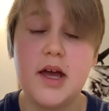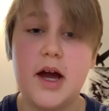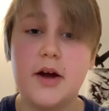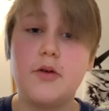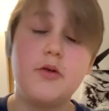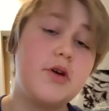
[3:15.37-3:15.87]

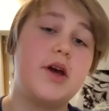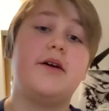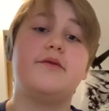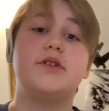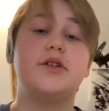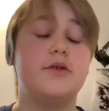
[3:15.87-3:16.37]
And all you
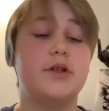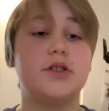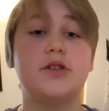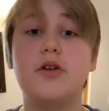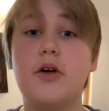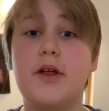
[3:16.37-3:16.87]
have to do is
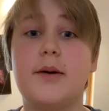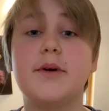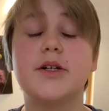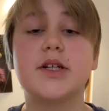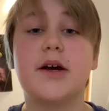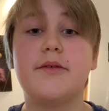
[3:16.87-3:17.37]
not that
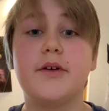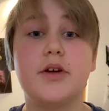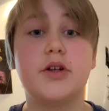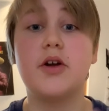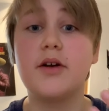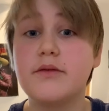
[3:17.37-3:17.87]
much effort. You
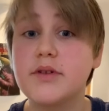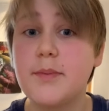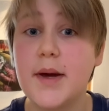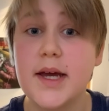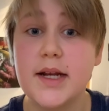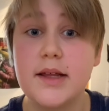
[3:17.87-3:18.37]
don't have to
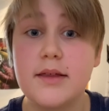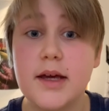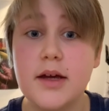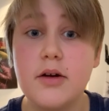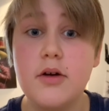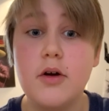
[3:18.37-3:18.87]
pay
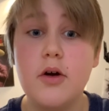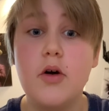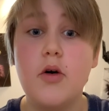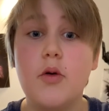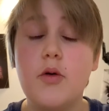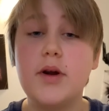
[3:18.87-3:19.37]
anything.
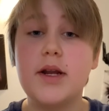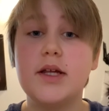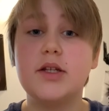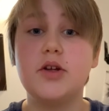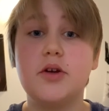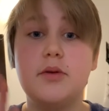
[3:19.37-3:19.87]
All you
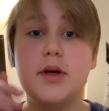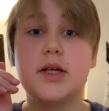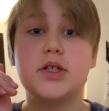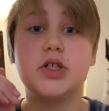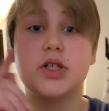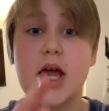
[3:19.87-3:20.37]
need to do is
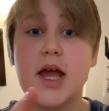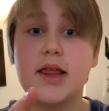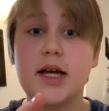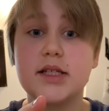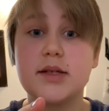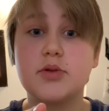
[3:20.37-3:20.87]
just hit
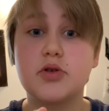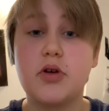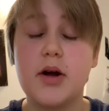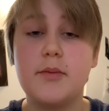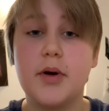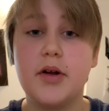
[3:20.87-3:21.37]
that
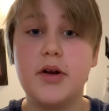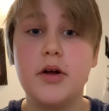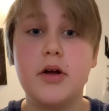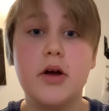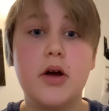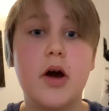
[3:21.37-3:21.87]
subscribe button
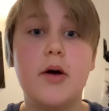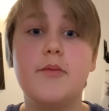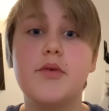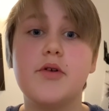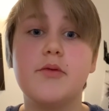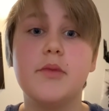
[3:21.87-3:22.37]
and
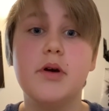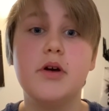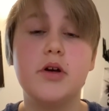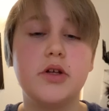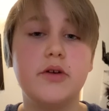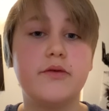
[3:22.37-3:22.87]
boom,
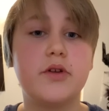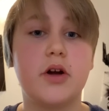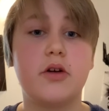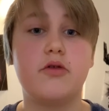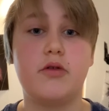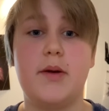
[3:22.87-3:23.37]
you've done
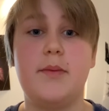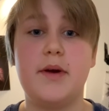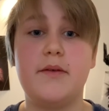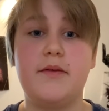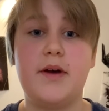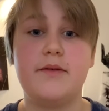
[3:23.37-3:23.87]
a great
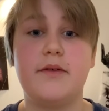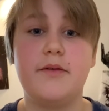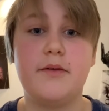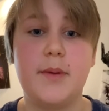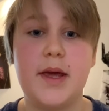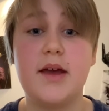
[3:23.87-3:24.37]
big favor
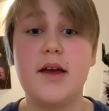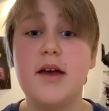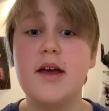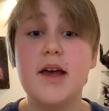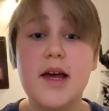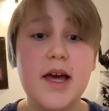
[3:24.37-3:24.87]
for me.
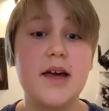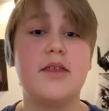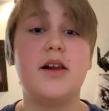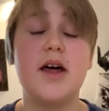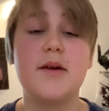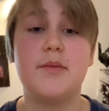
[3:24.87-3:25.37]
Hit the
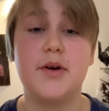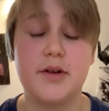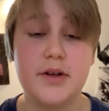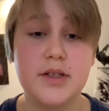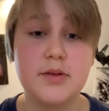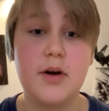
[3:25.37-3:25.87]
like
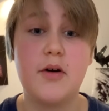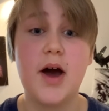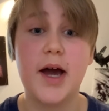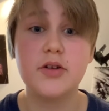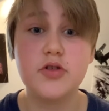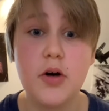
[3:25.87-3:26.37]
button as well
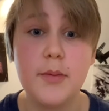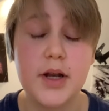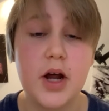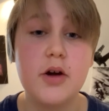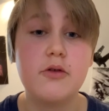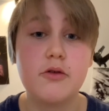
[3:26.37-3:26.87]
and comment.
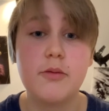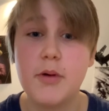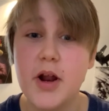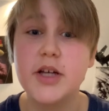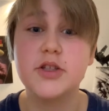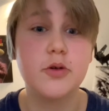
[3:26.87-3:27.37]
I will
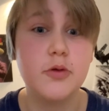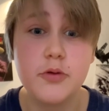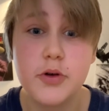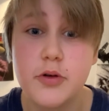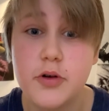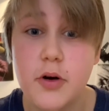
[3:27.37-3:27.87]
reply to all
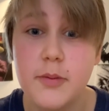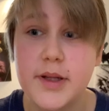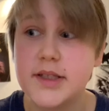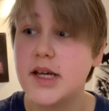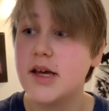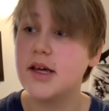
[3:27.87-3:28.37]
your comments.